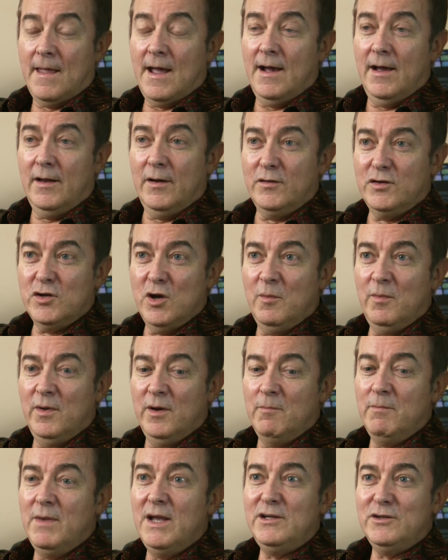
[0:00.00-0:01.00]
I had a job
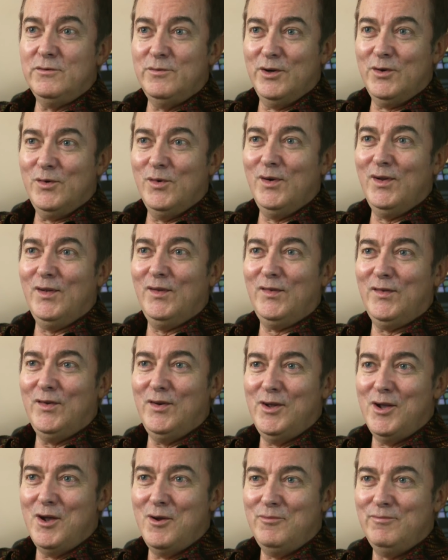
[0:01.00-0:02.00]
in a major recording
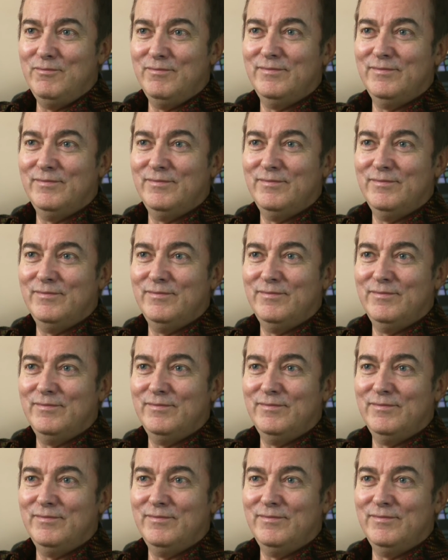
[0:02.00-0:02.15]
studio